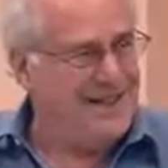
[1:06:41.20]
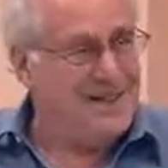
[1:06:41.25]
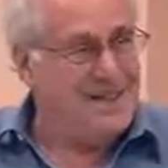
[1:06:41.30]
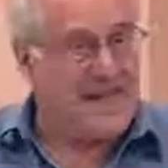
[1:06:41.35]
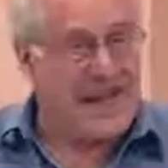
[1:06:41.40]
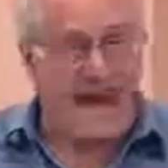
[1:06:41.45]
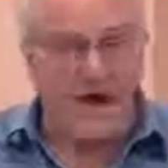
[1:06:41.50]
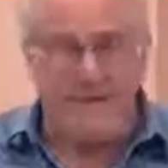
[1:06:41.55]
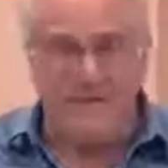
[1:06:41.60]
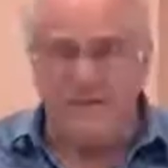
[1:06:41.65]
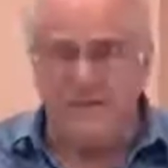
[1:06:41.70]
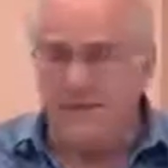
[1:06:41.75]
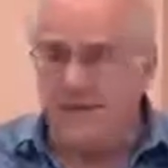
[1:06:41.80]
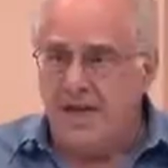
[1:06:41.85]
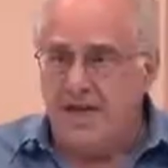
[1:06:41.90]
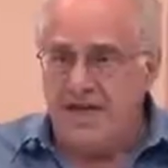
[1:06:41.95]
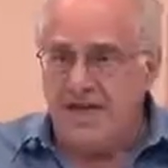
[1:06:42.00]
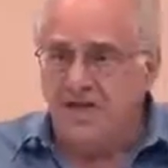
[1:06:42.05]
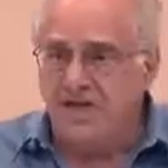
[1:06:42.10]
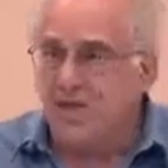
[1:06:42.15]
Tariffs.
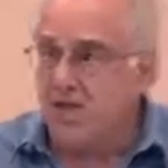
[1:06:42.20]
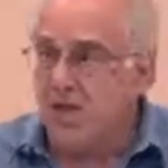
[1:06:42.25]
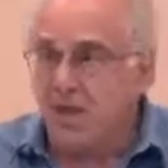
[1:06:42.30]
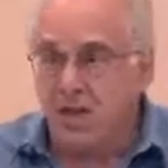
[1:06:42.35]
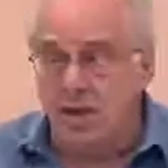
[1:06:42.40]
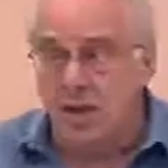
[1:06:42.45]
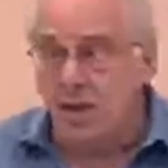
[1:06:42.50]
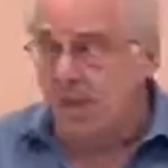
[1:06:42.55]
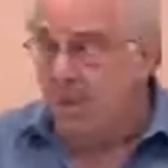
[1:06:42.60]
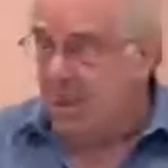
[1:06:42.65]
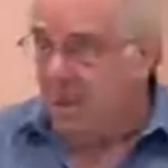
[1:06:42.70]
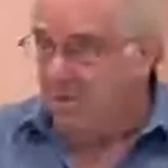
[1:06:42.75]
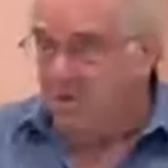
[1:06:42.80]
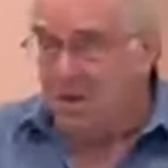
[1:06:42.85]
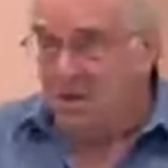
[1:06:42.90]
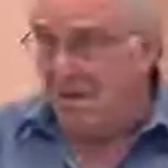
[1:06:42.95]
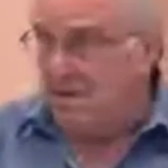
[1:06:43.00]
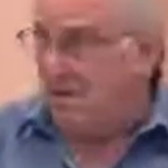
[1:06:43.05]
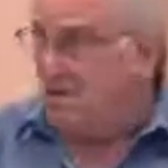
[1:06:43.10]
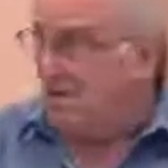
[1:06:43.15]
Suddenly,
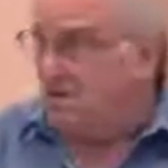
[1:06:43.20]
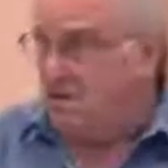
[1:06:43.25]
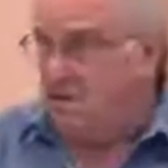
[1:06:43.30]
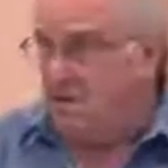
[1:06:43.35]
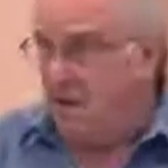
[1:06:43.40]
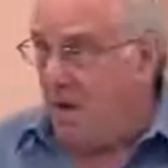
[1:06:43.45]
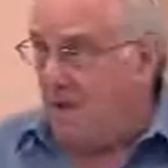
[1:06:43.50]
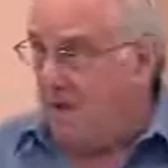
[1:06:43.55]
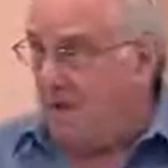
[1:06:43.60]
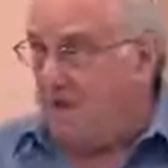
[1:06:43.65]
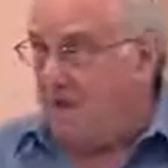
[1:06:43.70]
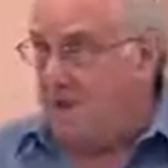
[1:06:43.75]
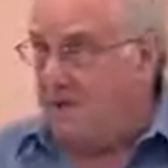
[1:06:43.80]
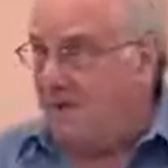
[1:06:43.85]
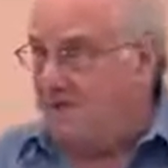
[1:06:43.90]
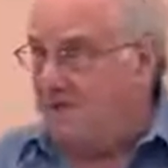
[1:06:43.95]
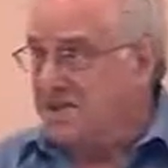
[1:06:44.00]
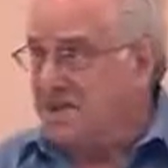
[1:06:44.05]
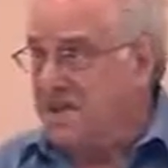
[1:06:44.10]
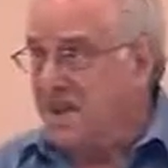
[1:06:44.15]
Mr. Trump
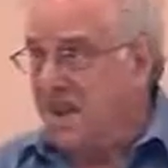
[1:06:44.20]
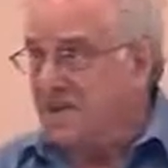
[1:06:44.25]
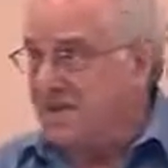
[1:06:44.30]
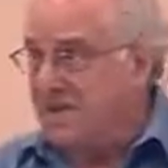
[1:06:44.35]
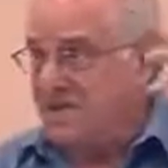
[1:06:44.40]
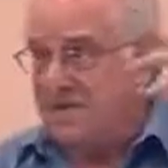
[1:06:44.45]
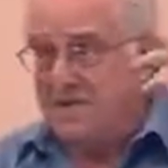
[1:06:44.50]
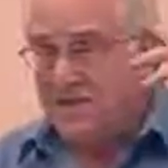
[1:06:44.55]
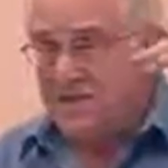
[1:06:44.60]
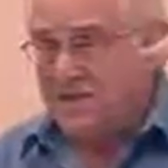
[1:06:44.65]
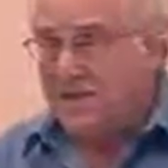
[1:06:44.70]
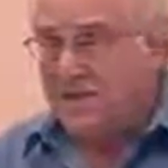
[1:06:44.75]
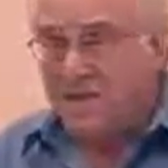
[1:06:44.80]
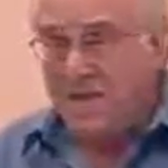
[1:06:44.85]
discovers